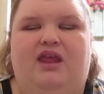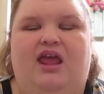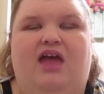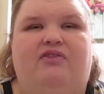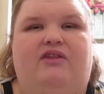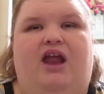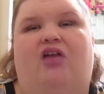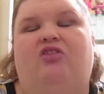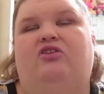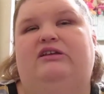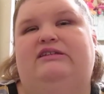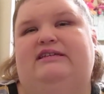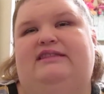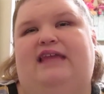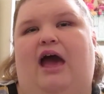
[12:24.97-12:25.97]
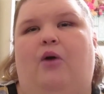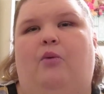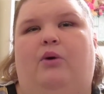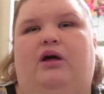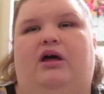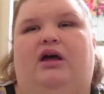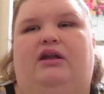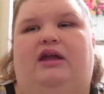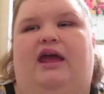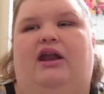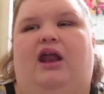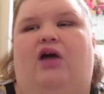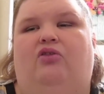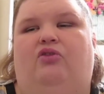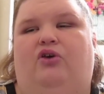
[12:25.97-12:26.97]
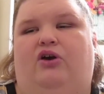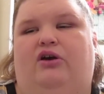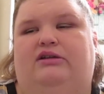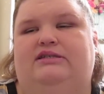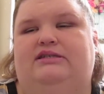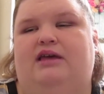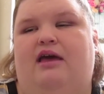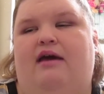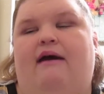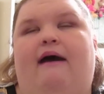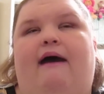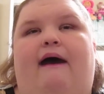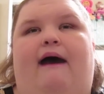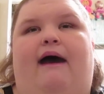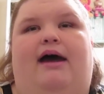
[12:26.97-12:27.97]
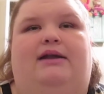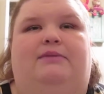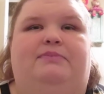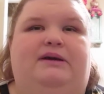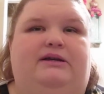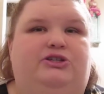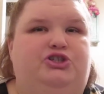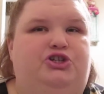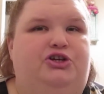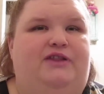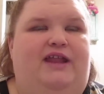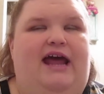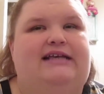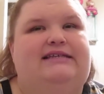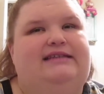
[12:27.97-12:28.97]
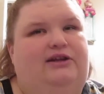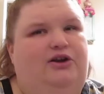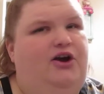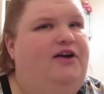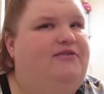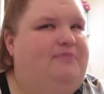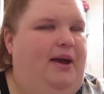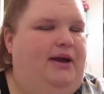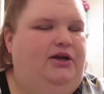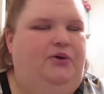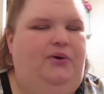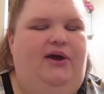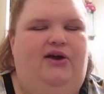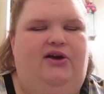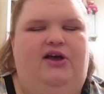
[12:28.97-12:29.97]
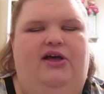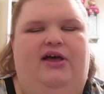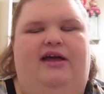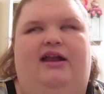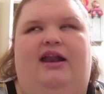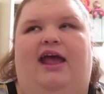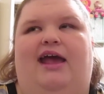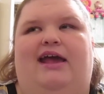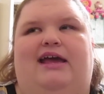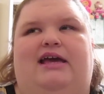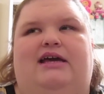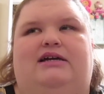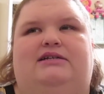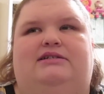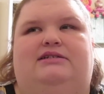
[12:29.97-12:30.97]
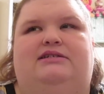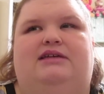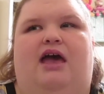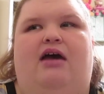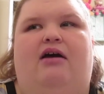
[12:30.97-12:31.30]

and then I looked at that one and I looked at a picture that I sent her of my new haircut, and